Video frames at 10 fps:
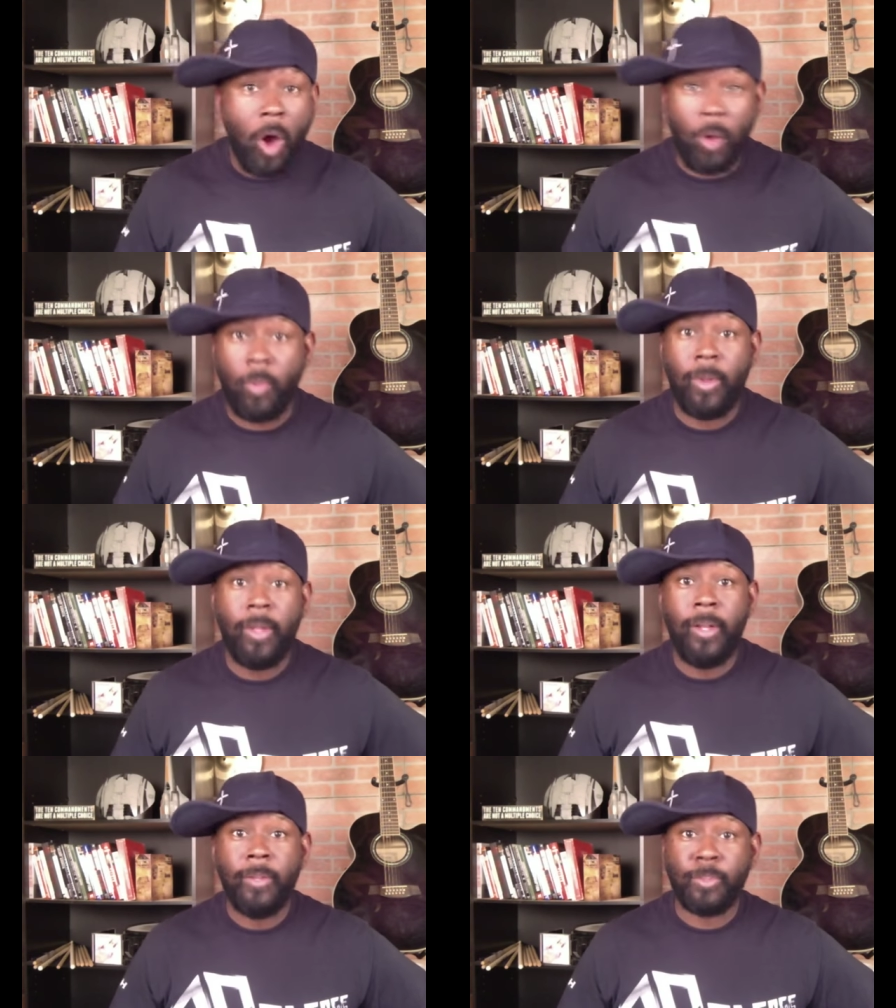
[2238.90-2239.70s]

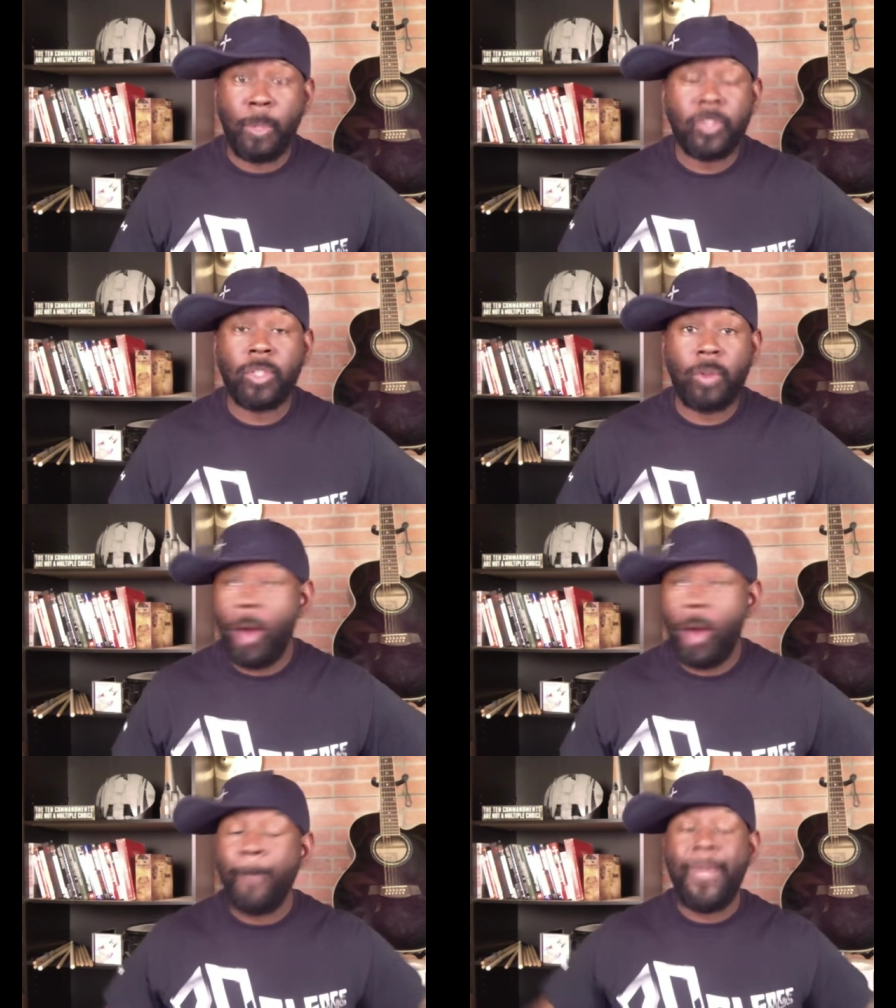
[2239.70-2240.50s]
I'm supposed to grow.
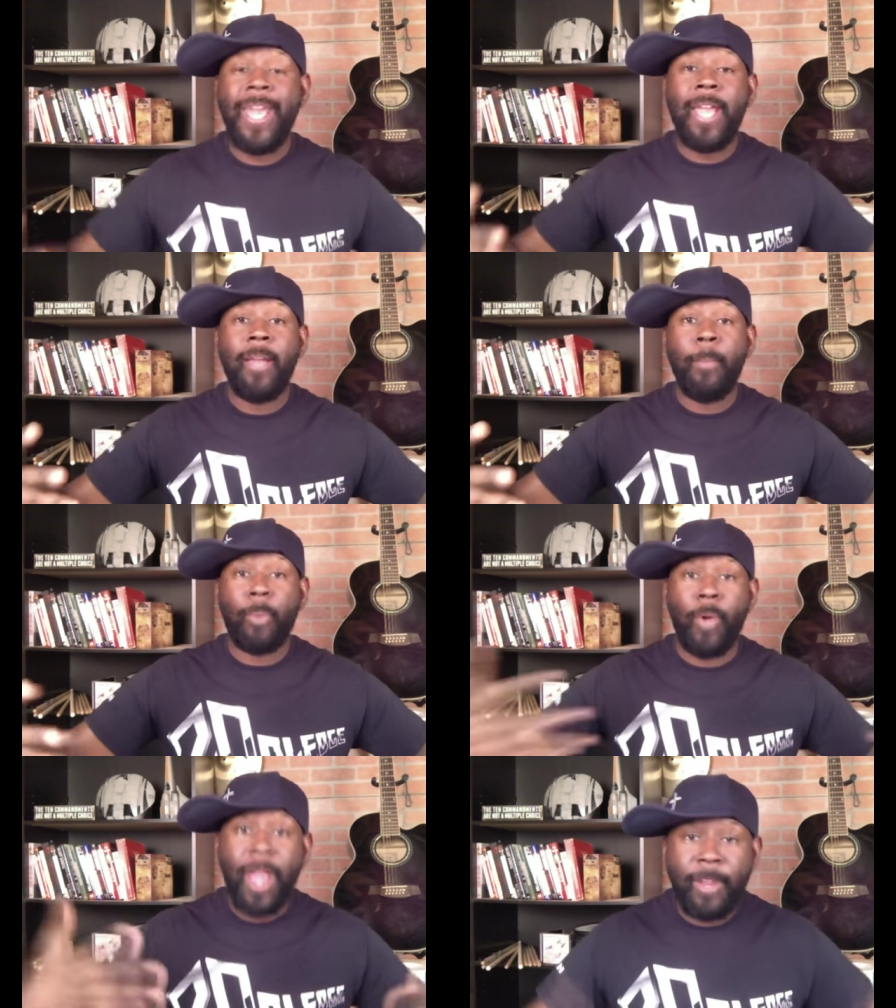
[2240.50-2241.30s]
I'm being
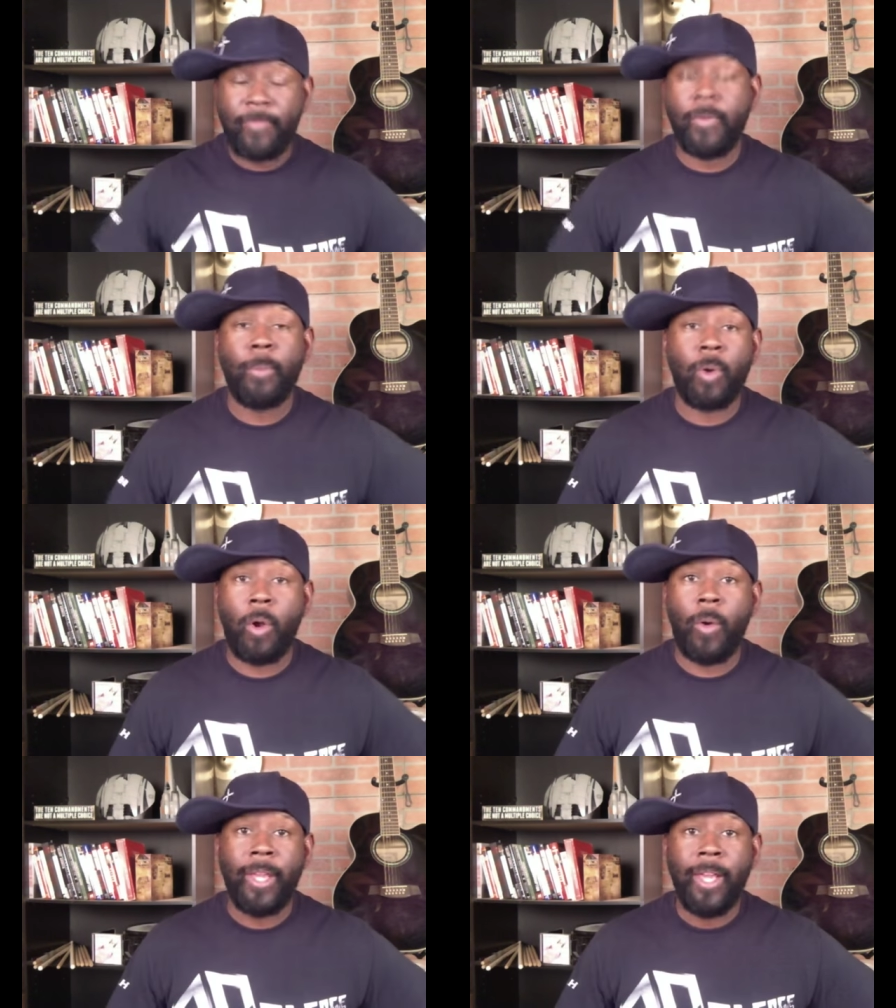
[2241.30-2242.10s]
prohibited from
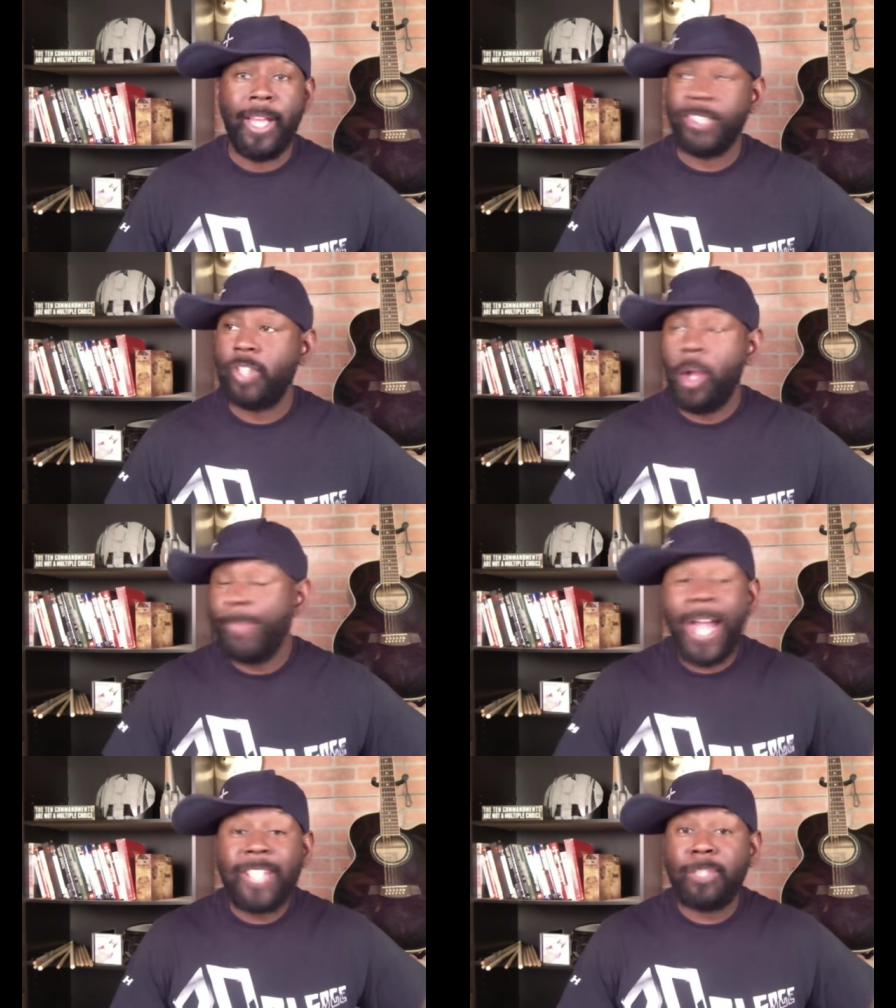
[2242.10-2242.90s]
growing. It's no, I'm
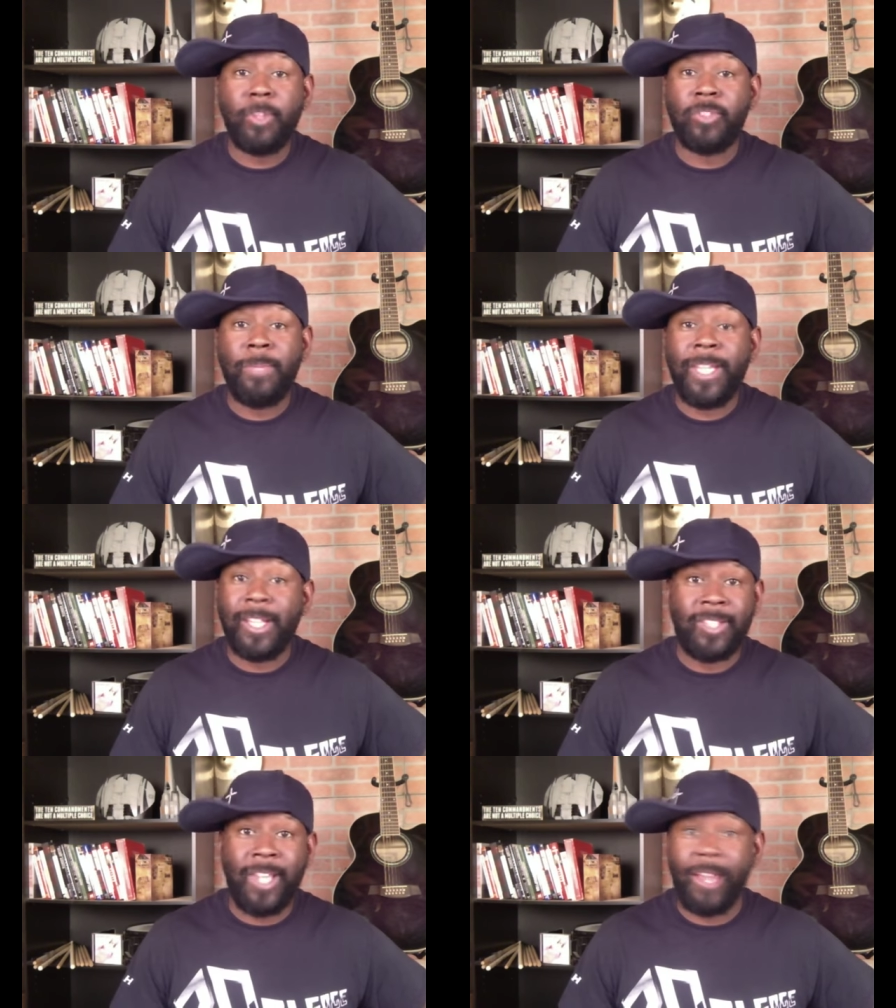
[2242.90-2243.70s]
not supposed to be
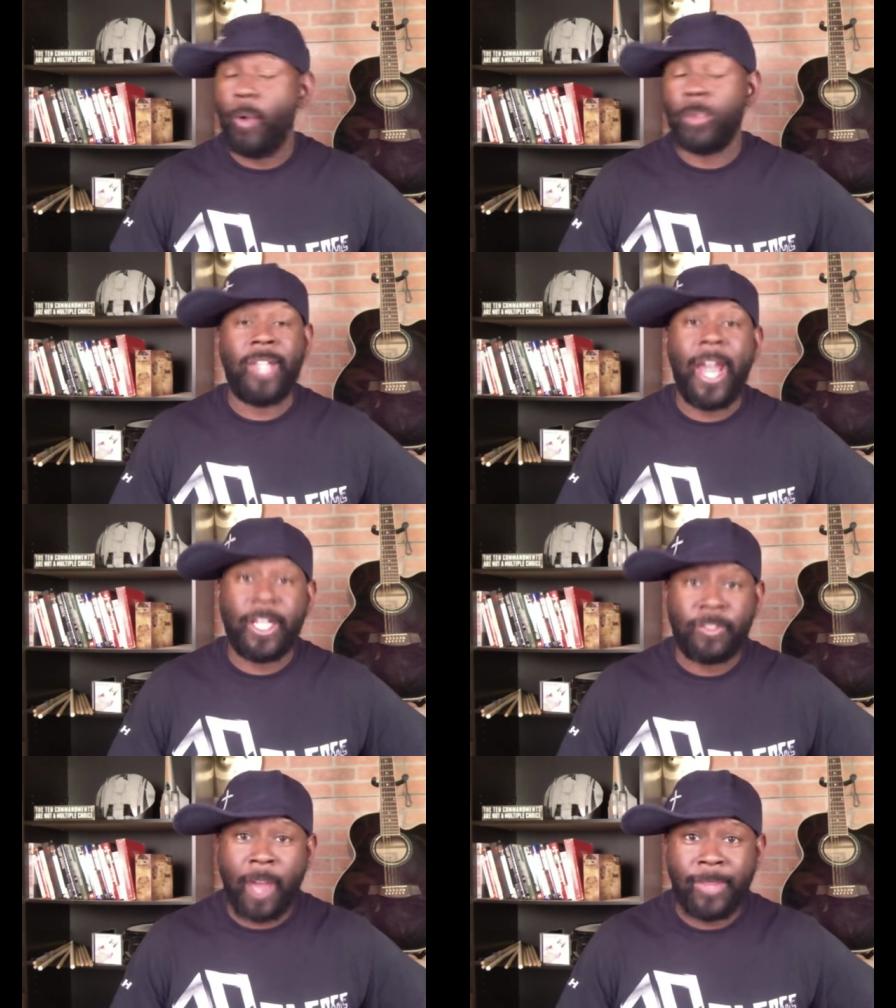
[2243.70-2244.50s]
content or
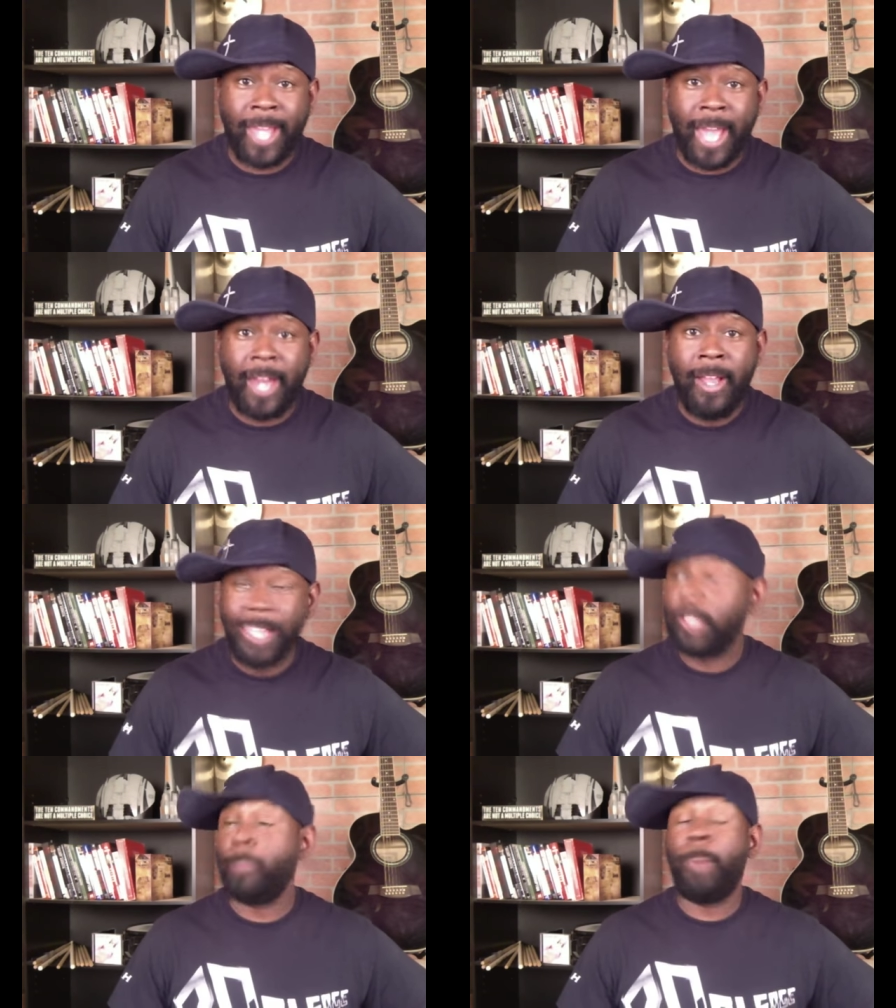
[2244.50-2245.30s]
satisfied with that.
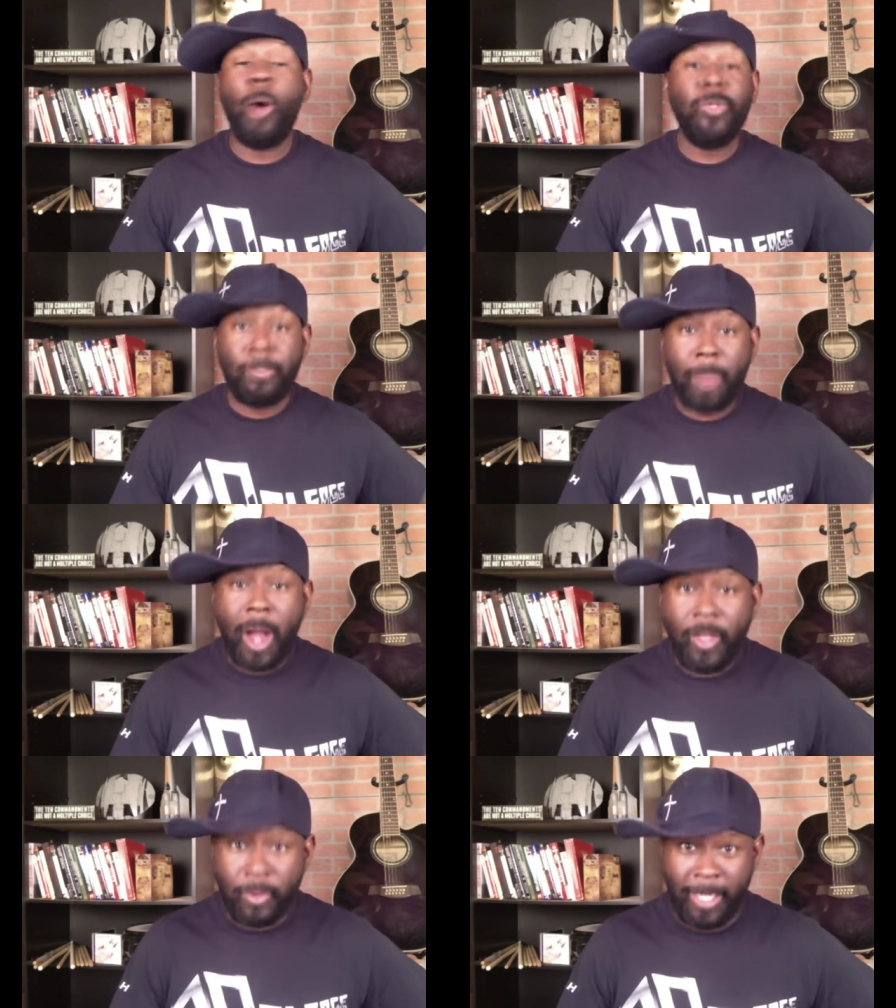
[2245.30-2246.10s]
It's supposed to
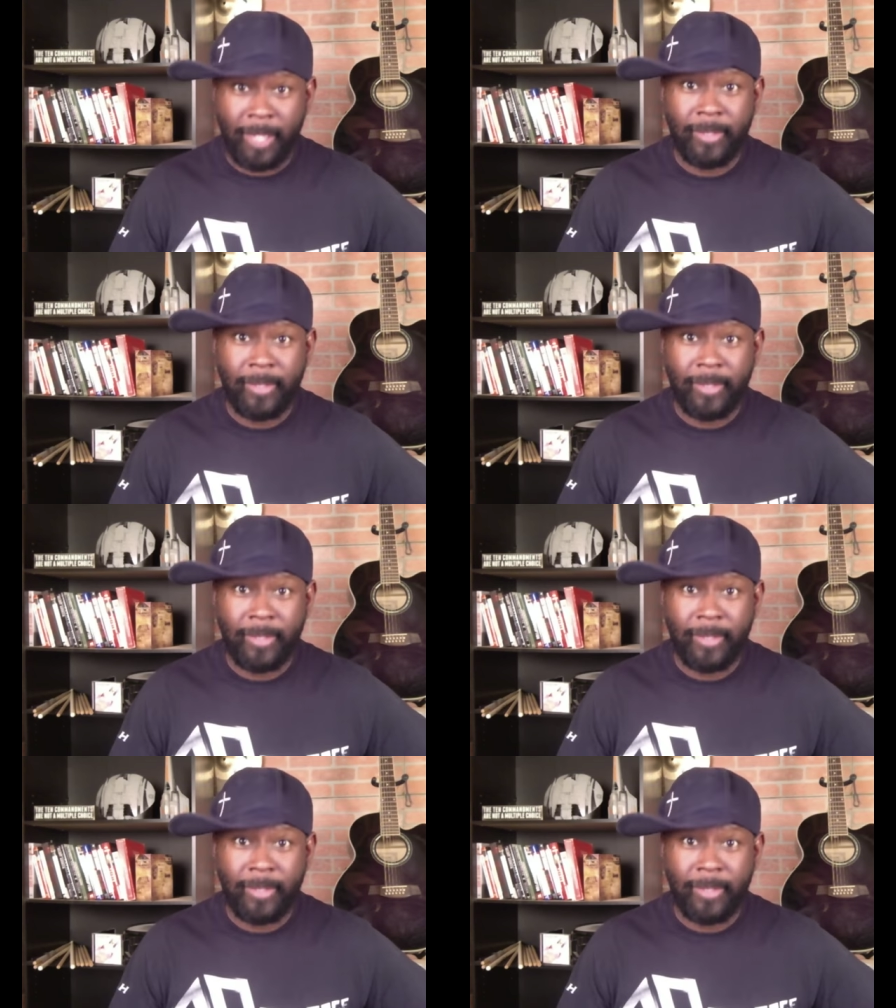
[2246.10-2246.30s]
bother me.